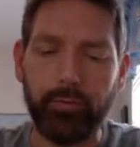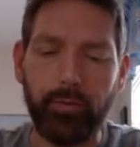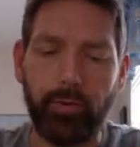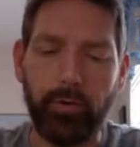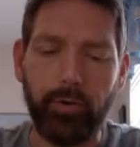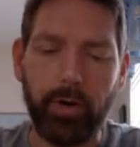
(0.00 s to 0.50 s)

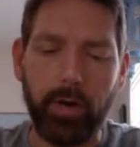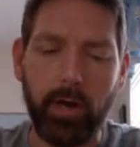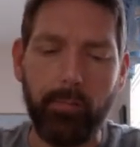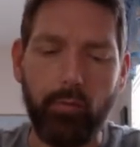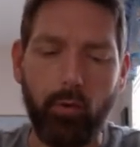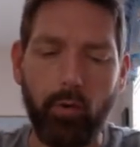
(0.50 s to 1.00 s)

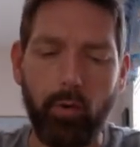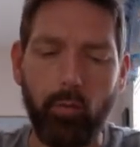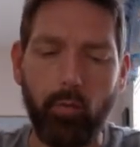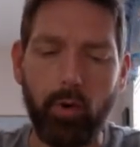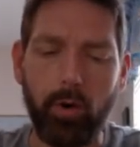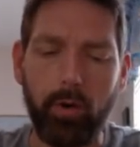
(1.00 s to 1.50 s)

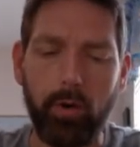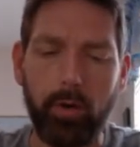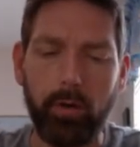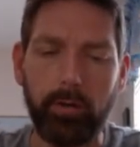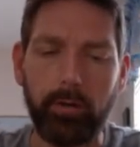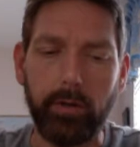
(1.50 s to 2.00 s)

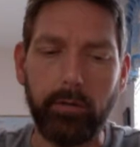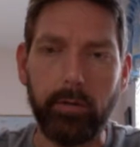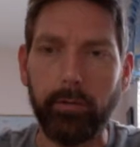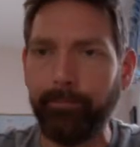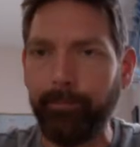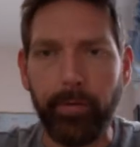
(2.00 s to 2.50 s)
39.10,
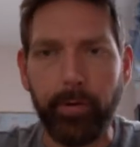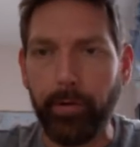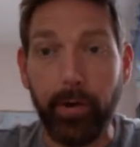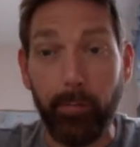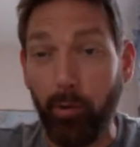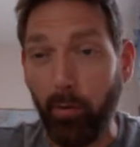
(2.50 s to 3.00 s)

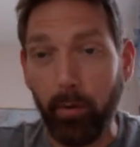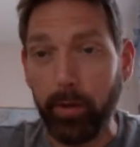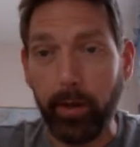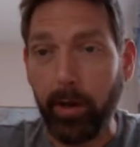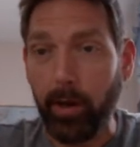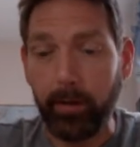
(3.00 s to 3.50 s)
39.1, the
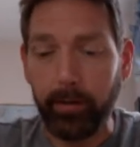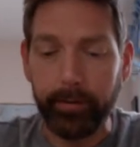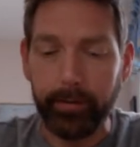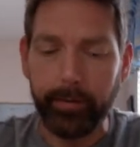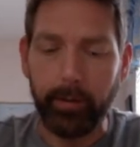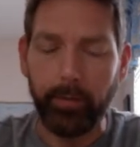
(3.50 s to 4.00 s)
calculator is the
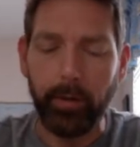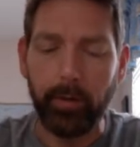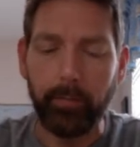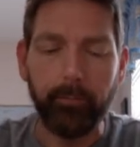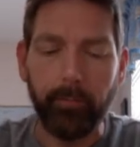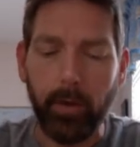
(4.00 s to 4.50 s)
same thing,
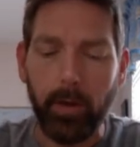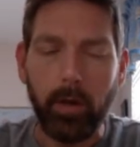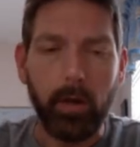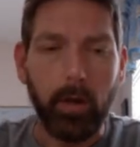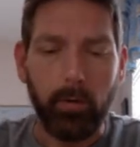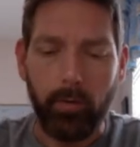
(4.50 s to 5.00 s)

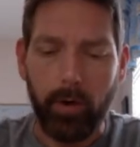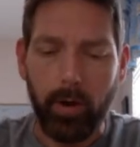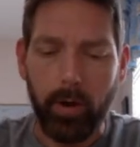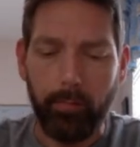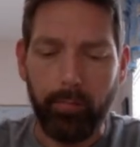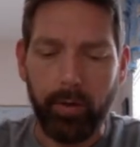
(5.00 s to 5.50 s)

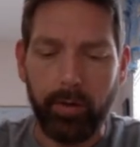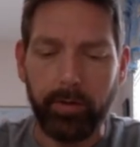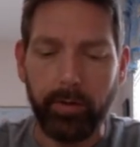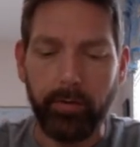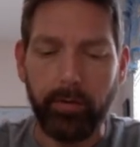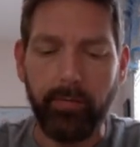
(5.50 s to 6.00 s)
right? Plus the
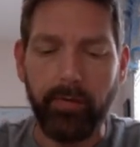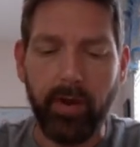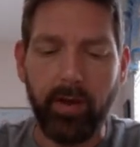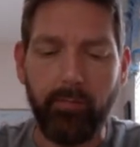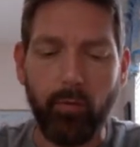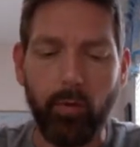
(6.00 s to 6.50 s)

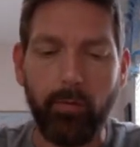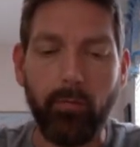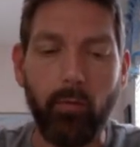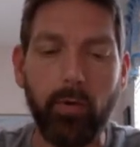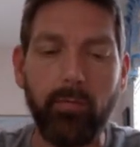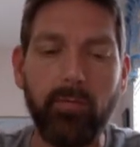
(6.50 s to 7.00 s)

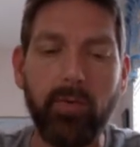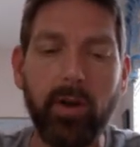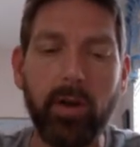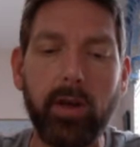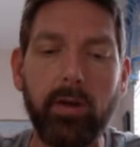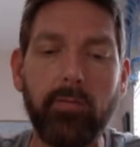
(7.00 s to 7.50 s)

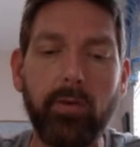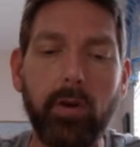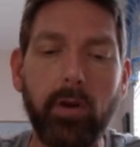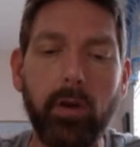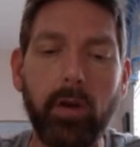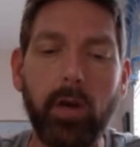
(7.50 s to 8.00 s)
35.45.
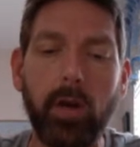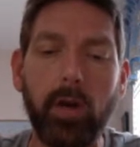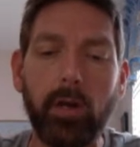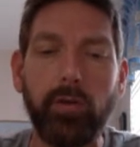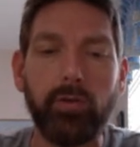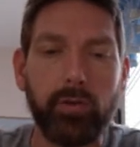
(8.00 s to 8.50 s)

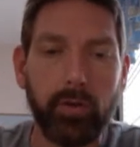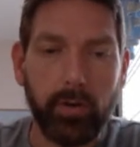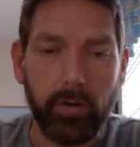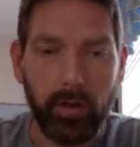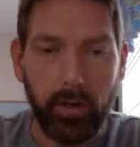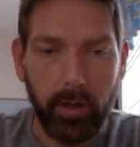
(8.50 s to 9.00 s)
You
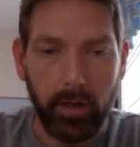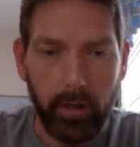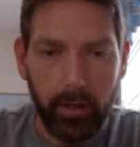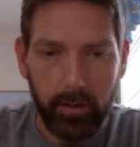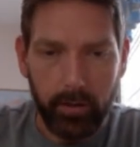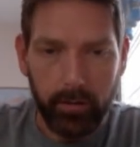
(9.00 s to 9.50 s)
should
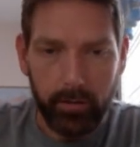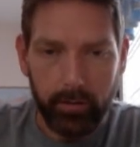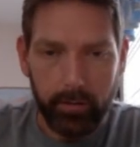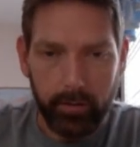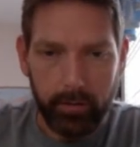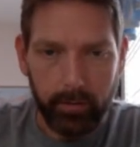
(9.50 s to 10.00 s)
get,
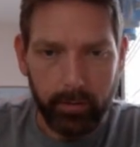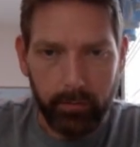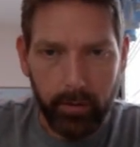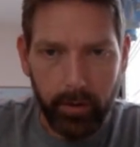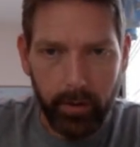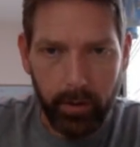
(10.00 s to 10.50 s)

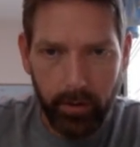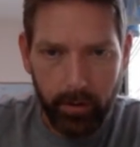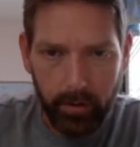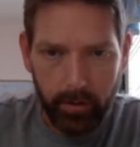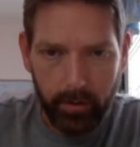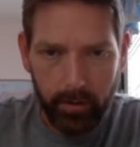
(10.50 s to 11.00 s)
right here,